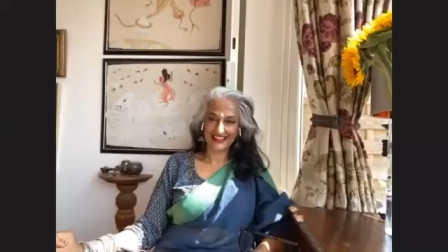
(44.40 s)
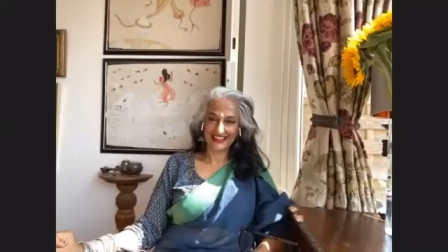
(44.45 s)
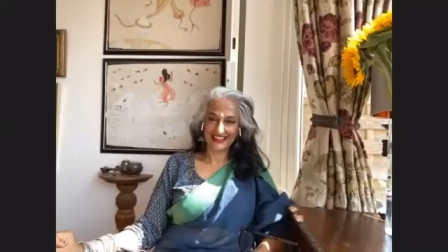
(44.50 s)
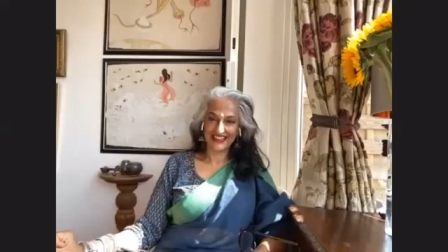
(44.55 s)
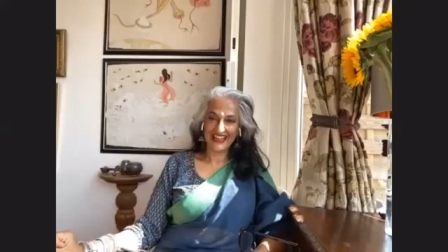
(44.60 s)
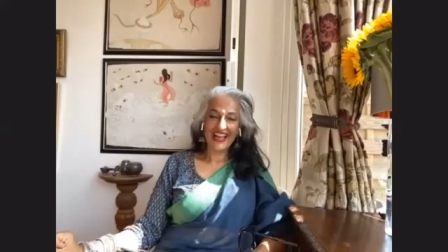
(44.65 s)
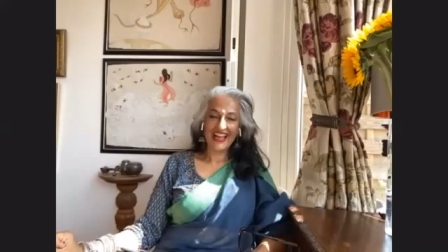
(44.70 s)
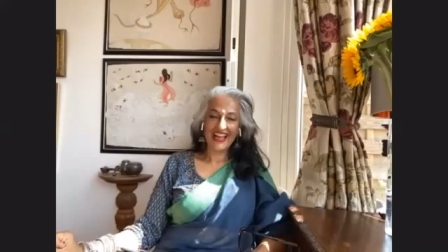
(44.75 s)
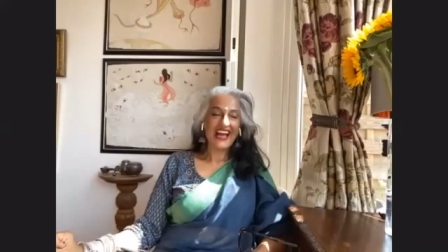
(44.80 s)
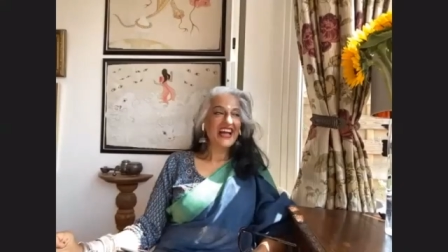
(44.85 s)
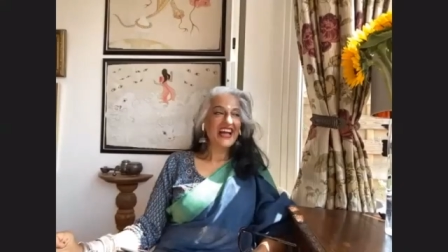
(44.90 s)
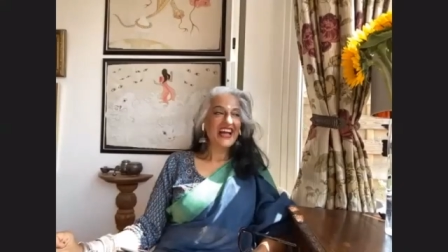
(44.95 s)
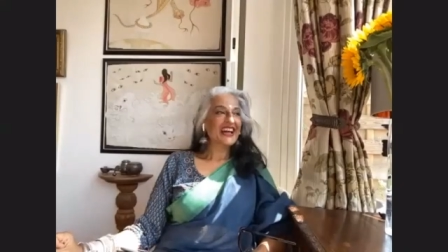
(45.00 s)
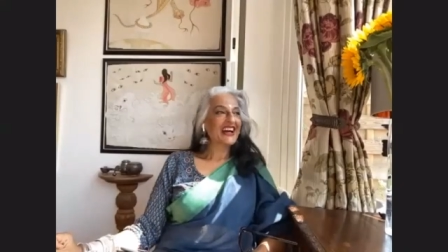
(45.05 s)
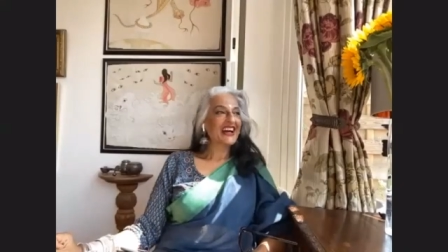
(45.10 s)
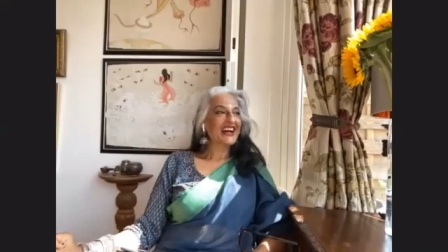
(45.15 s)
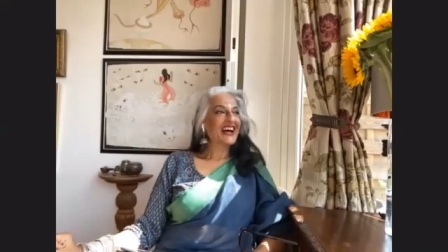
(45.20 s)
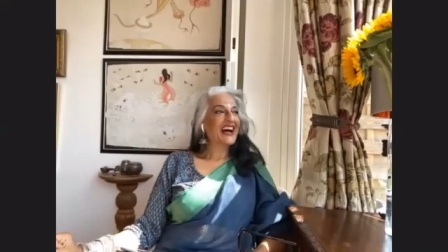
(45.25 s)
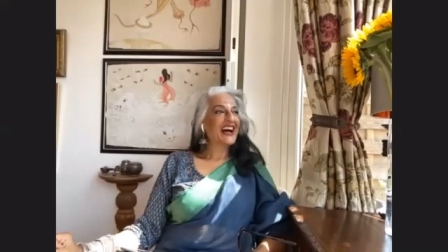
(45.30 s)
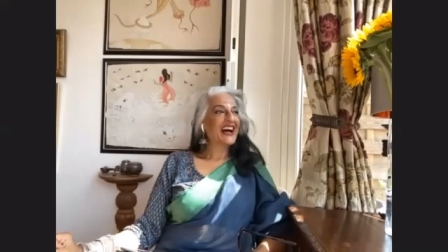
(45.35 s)
As you can
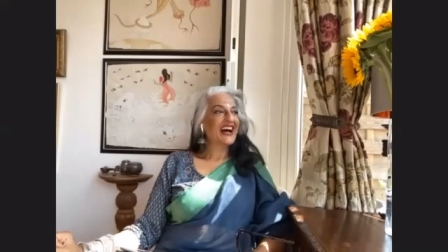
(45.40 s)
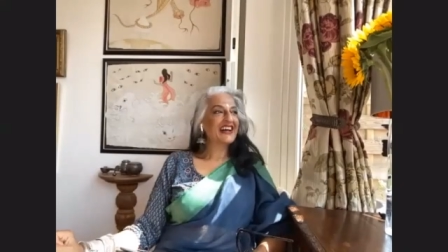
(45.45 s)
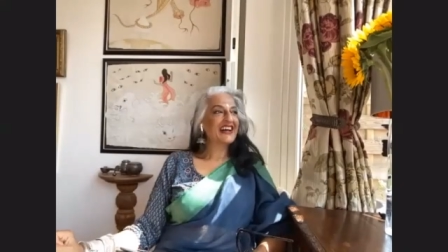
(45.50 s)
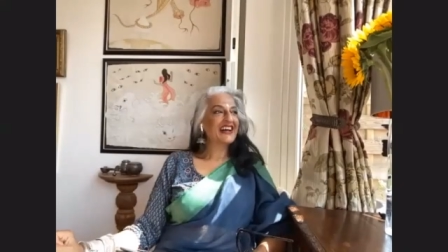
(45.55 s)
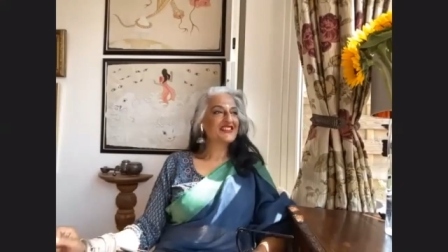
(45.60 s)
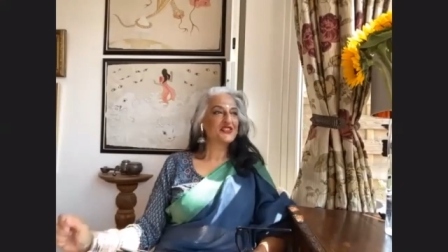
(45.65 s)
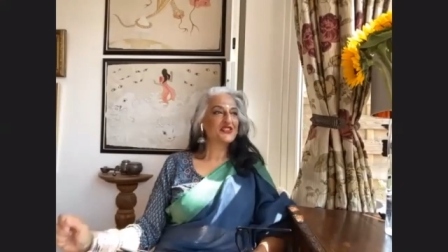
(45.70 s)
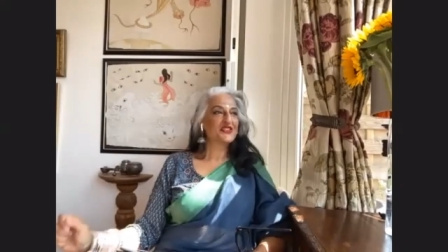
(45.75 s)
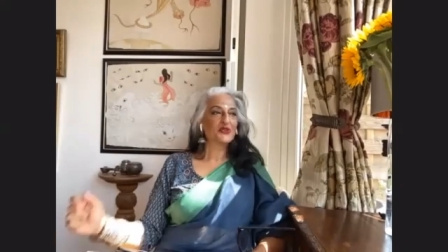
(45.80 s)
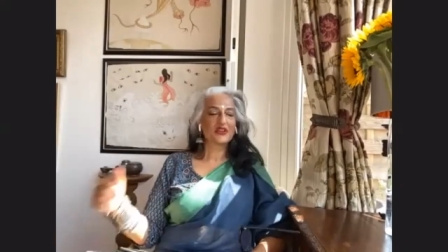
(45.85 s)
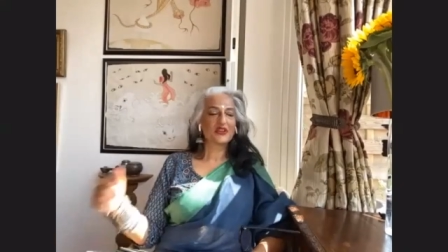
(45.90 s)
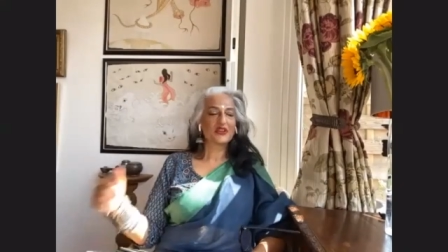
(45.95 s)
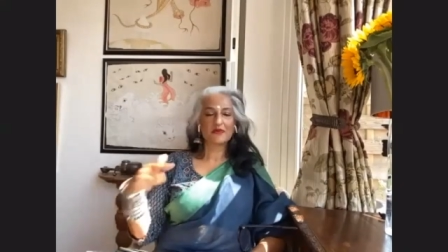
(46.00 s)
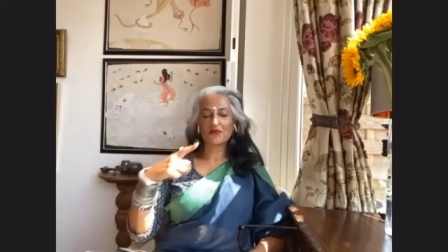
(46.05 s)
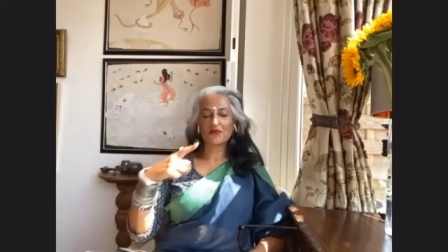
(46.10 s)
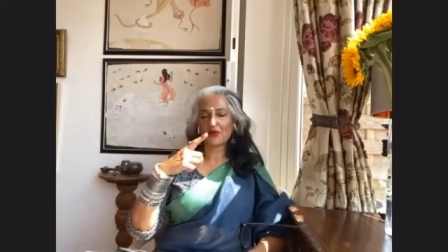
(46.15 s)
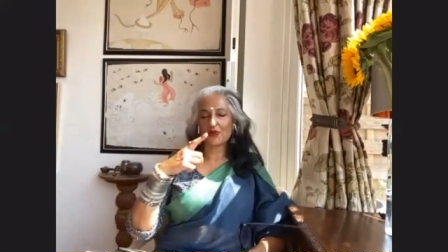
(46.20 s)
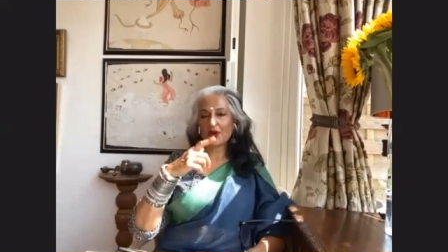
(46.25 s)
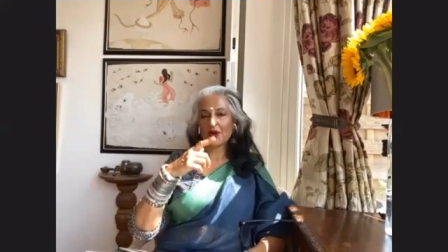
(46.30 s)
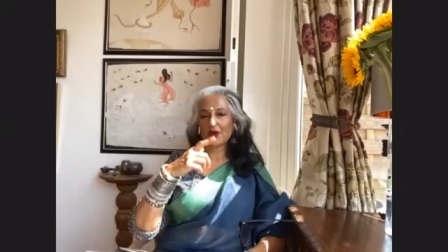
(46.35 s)
probably hear, there's a
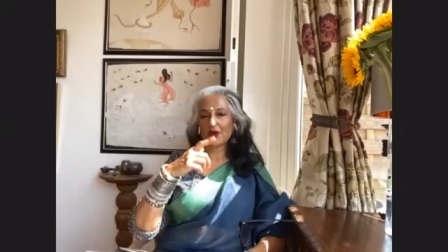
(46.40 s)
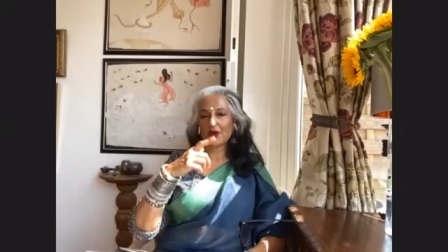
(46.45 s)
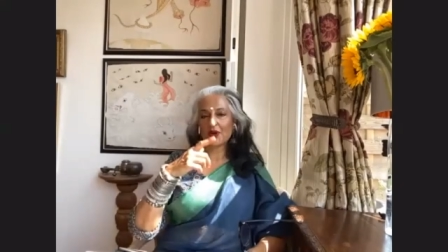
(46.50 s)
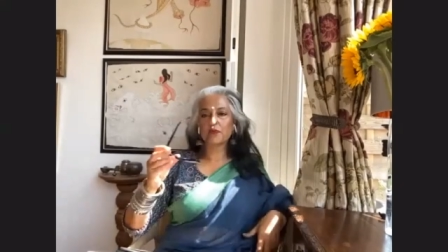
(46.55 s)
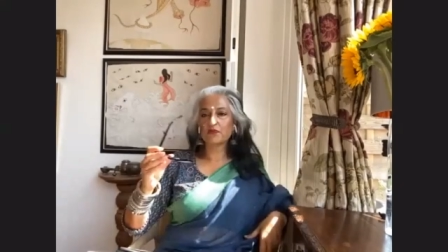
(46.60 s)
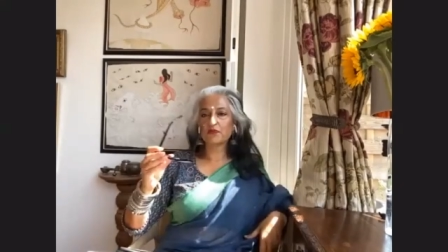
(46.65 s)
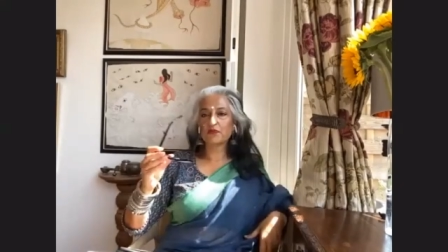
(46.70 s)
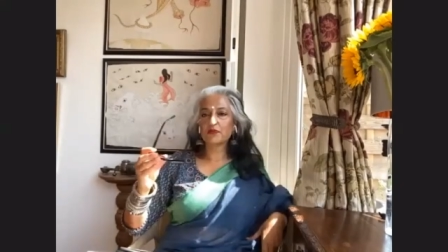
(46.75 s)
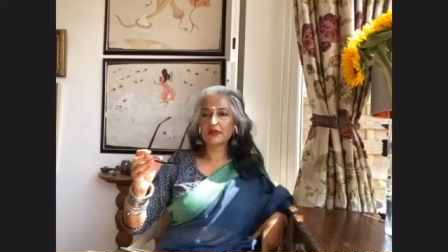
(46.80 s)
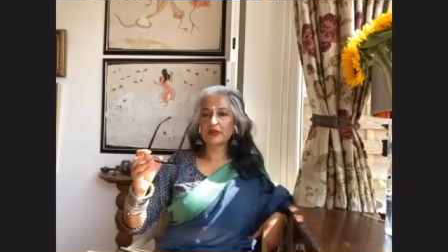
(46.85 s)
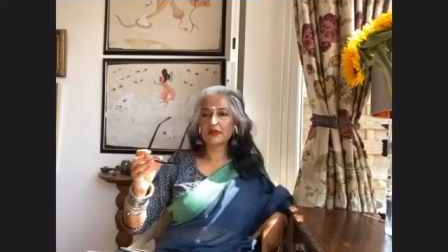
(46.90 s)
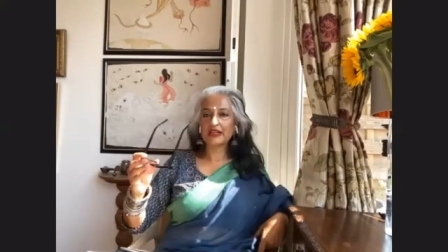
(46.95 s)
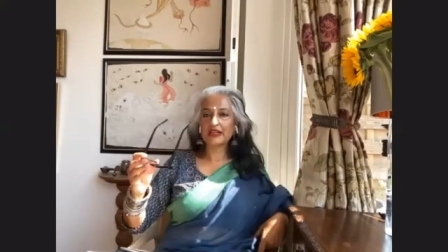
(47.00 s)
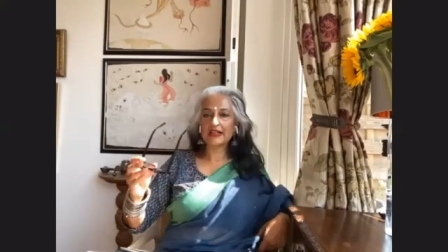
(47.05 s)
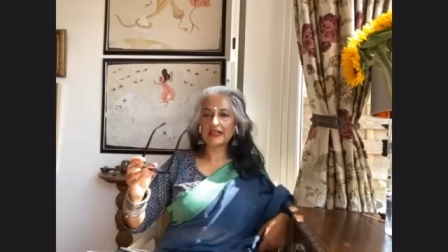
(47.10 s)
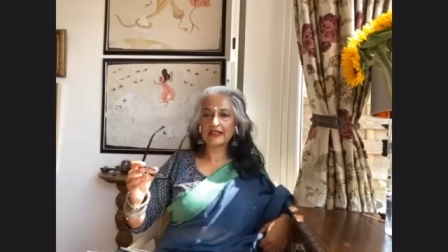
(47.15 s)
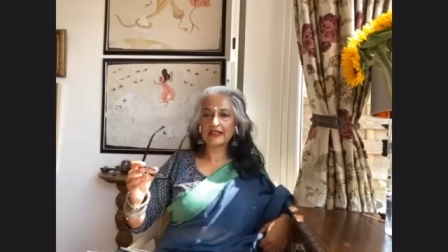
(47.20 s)
couple of birds